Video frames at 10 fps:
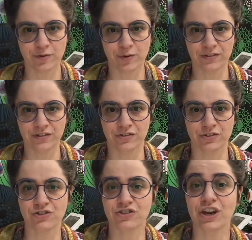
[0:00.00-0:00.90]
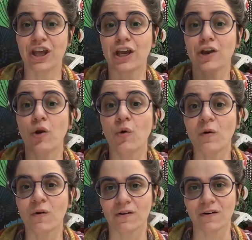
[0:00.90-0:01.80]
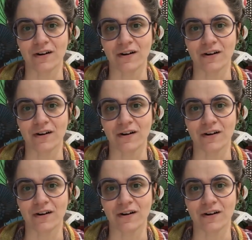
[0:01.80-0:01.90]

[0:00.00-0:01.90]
For instance, they're just going to ignore